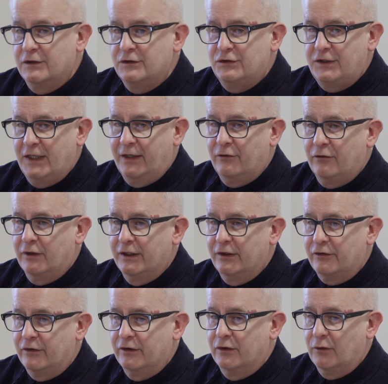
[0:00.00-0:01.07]
generally
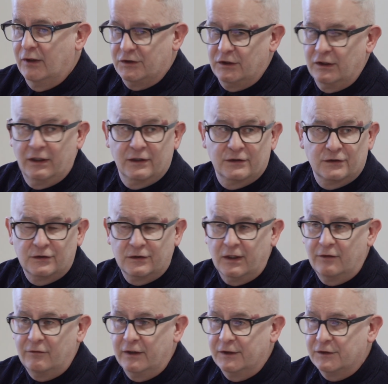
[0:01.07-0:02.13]
through questionnaires and
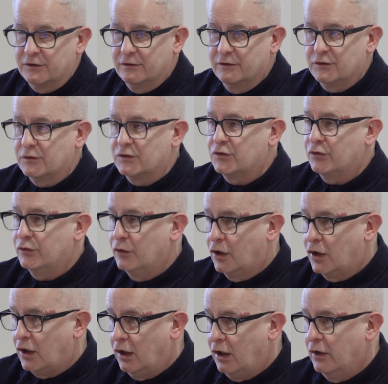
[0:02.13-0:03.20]
surveys. So it's through
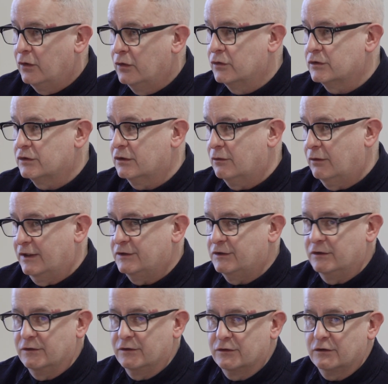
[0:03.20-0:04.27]
closed
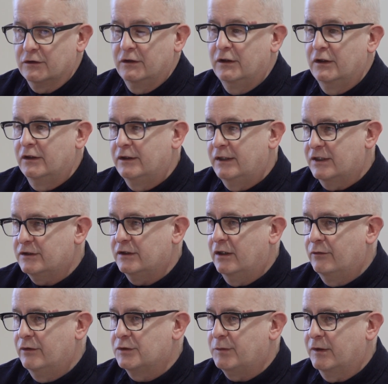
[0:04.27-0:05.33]
questions. Yes, no
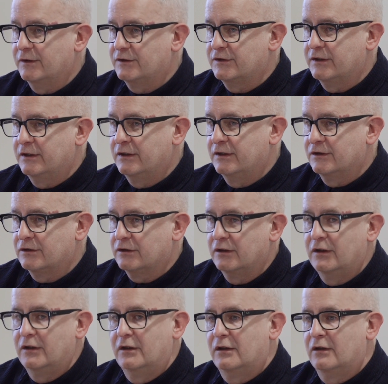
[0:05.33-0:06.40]
responses,
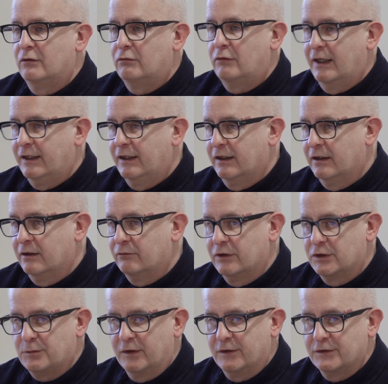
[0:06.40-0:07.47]
ranking
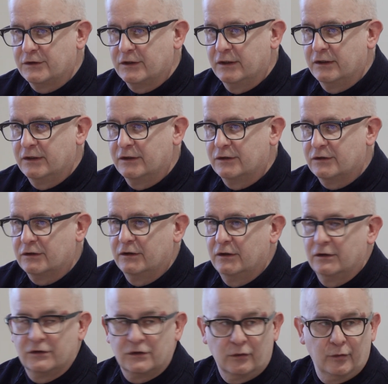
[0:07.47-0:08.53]
responses,
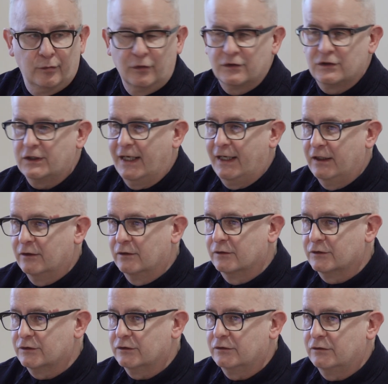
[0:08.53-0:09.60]
so we put
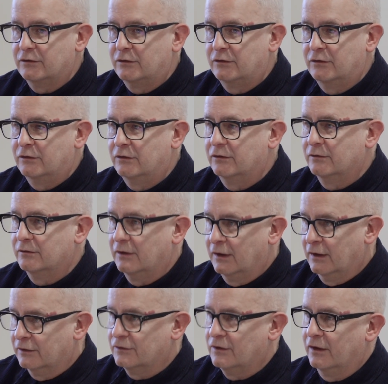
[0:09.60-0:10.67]
scales or
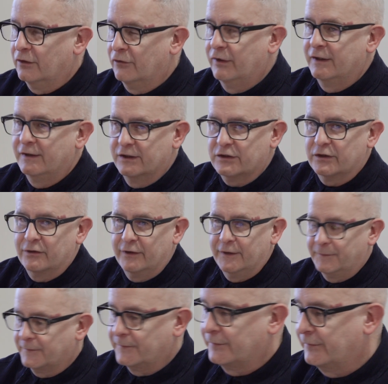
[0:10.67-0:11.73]
agree,
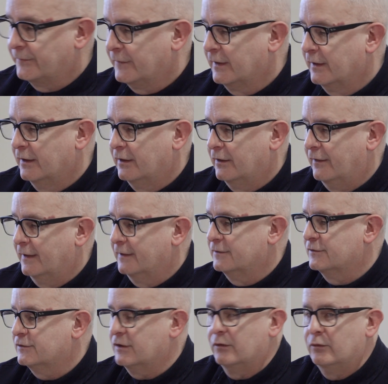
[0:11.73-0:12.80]
disagree. All right,
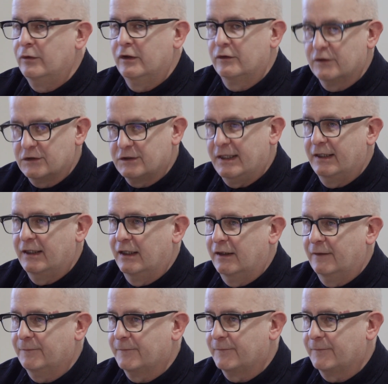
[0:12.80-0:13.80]
so we understand that.